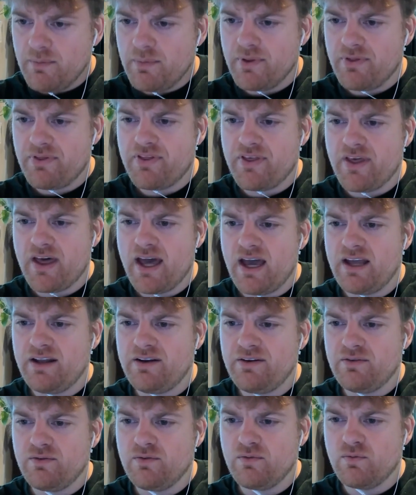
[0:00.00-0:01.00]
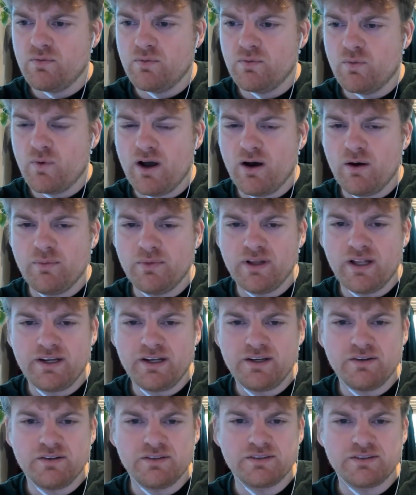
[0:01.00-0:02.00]
But then, well,
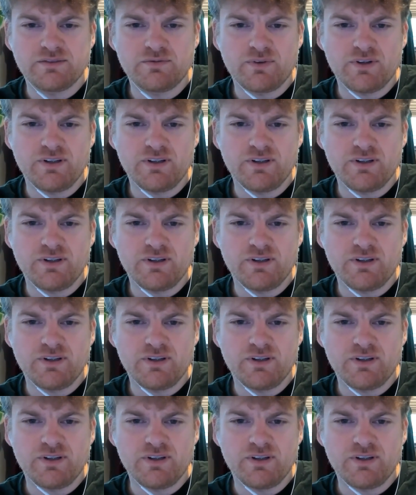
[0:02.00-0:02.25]
millennials